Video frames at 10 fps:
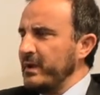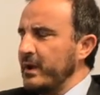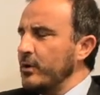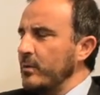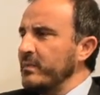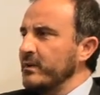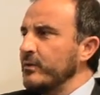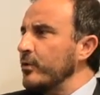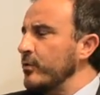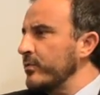economic
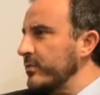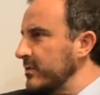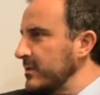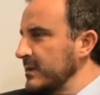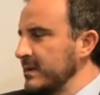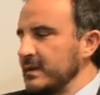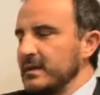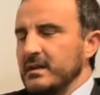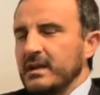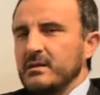growth
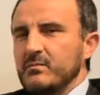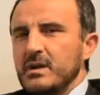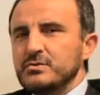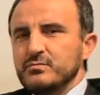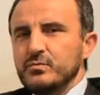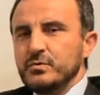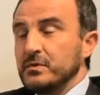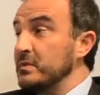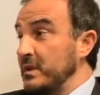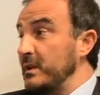in a much more
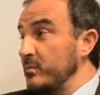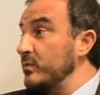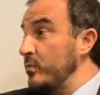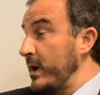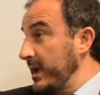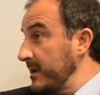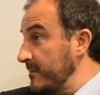sustainable way.